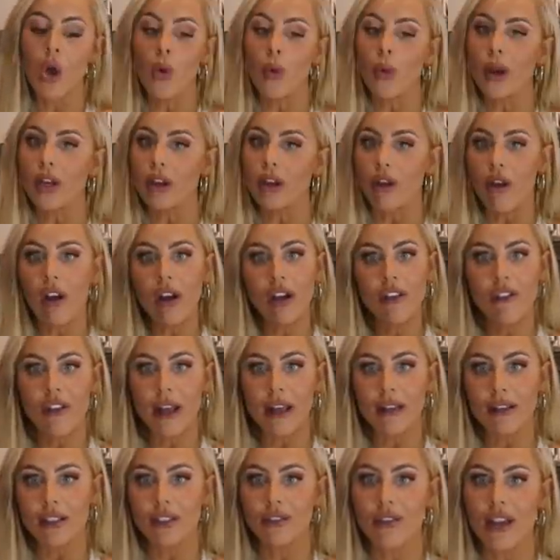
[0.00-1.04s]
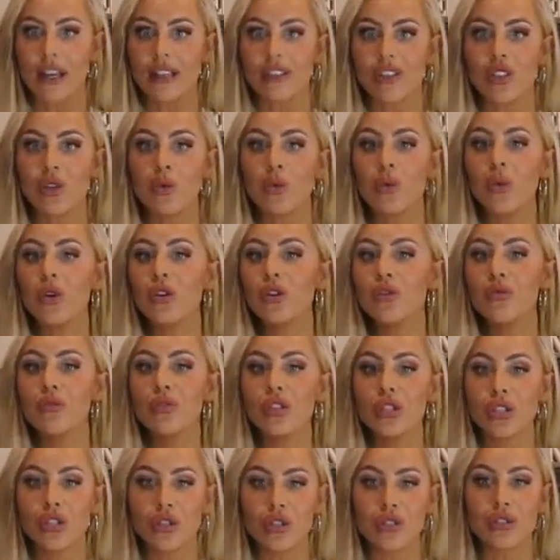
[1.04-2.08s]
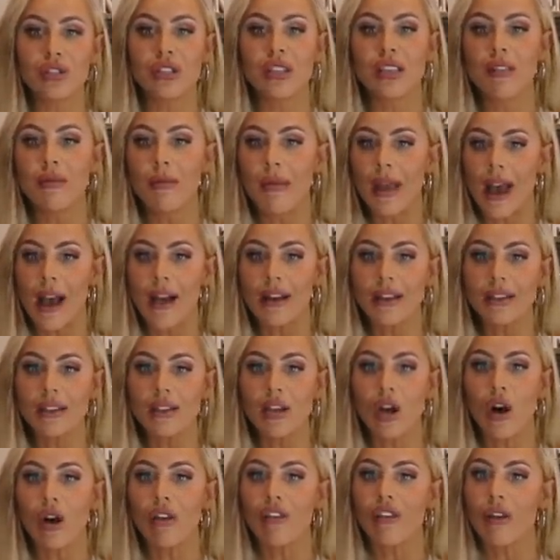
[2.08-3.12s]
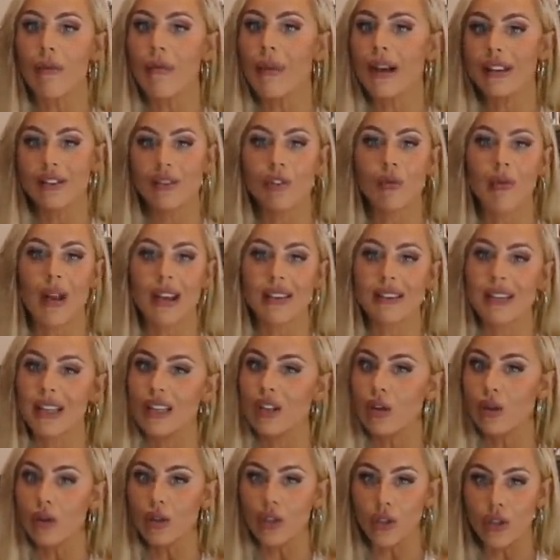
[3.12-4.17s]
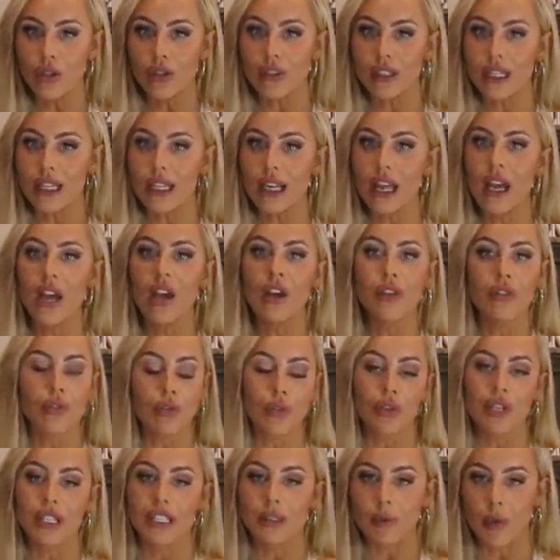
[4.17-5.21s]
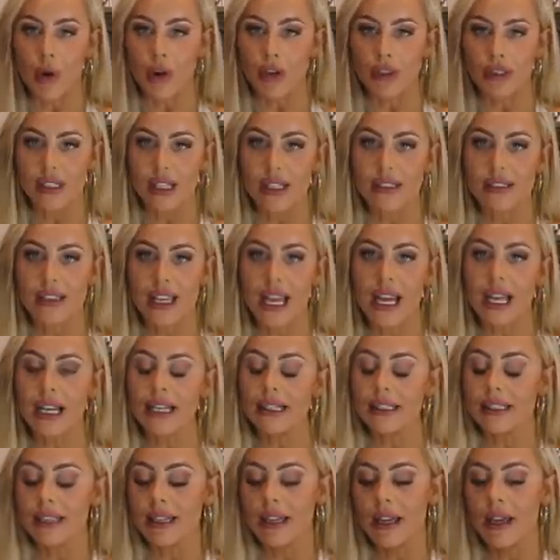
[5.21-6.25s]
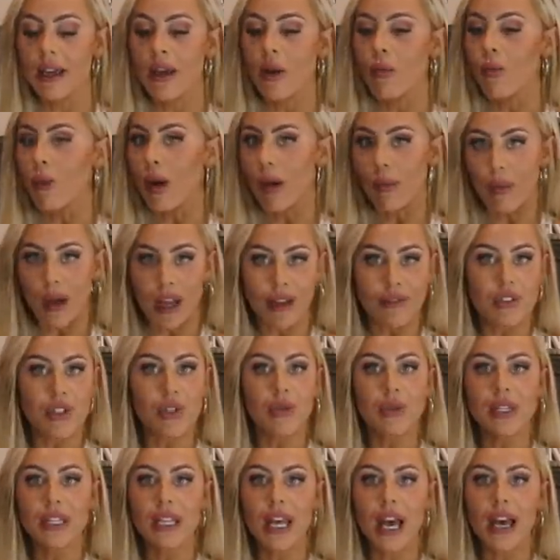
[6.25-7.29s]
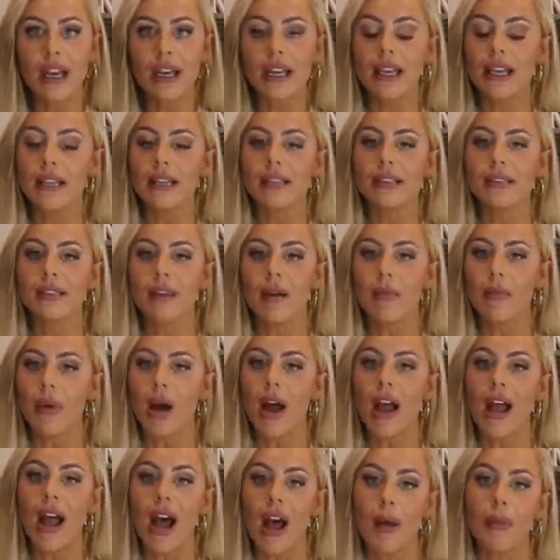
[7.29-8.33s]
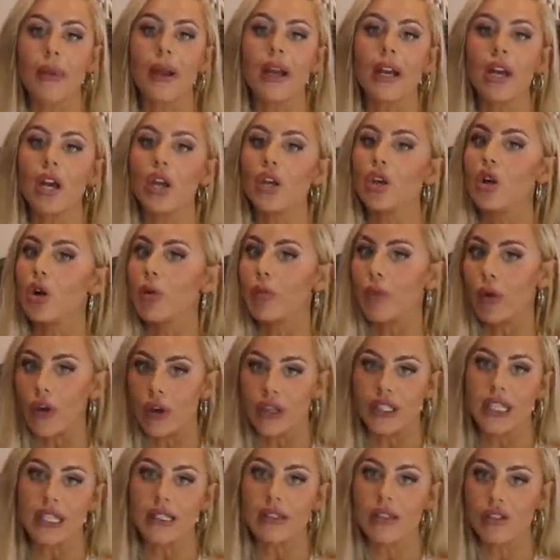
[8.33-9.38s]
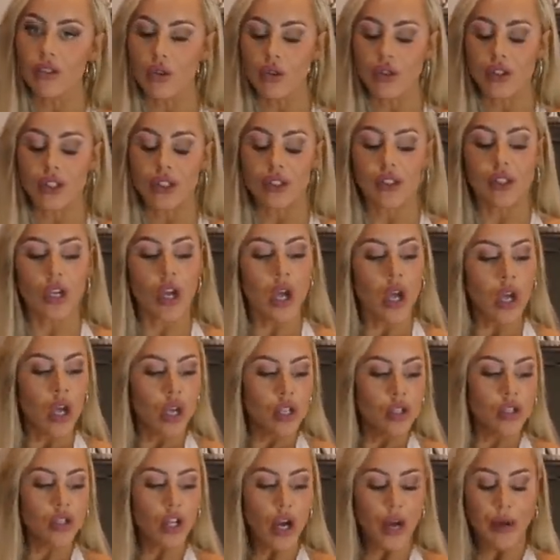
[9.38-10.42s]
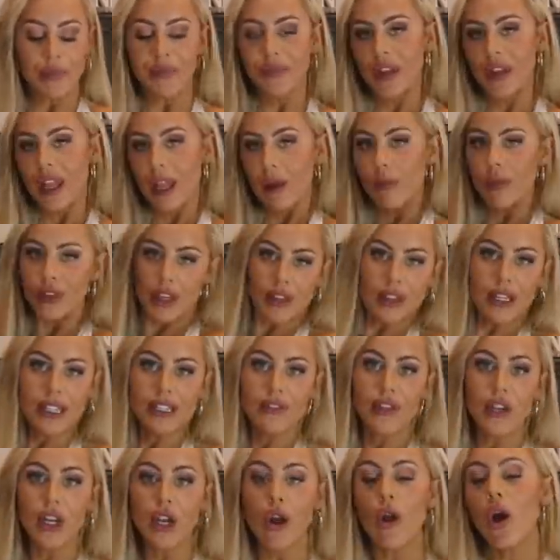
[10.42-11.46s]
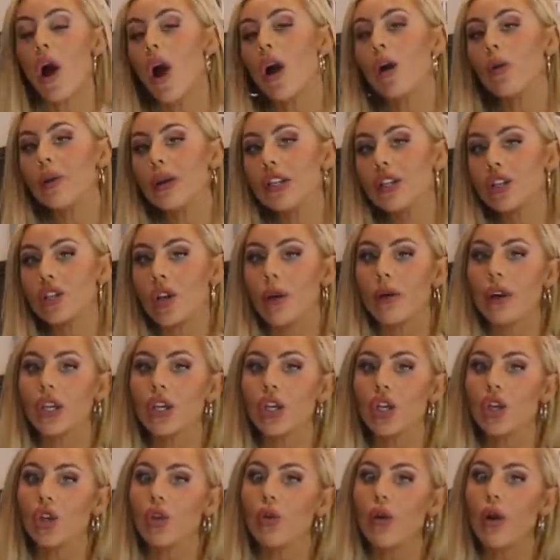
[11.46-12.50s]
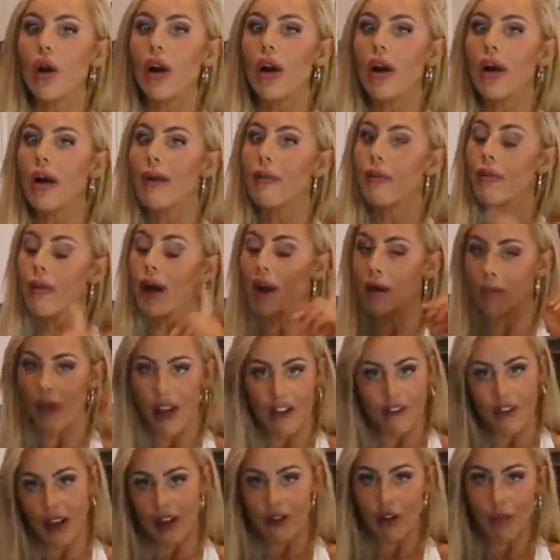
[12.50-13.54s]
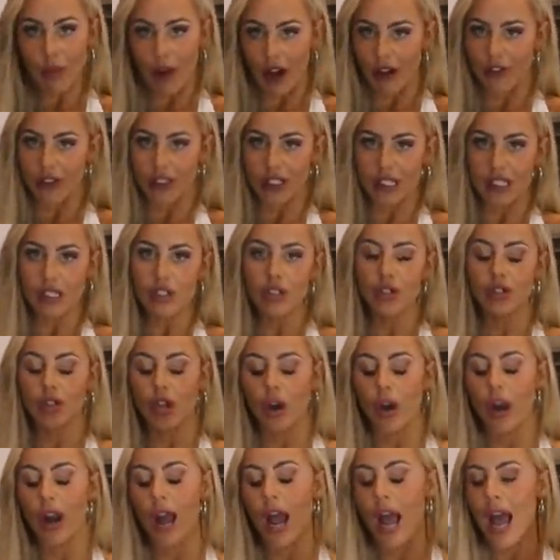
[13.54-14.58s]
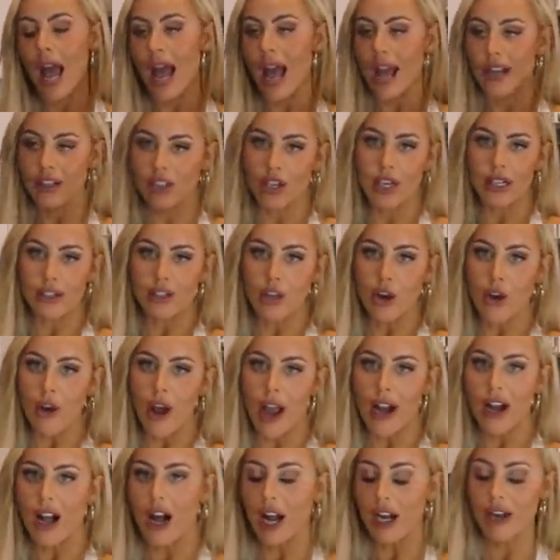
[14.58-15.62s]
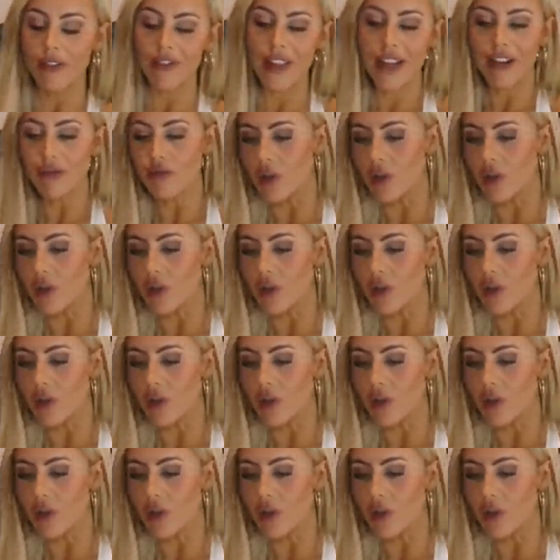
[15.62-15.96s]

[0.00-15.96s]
when you're in a fat loss phase, you want to reduce the amount of muscle mass that you're losing through this process. And one way of doing that is by upping your protein sources. So within this video, I'll be showing you one of my favorite breakfasts. So as you guys know, I kind of like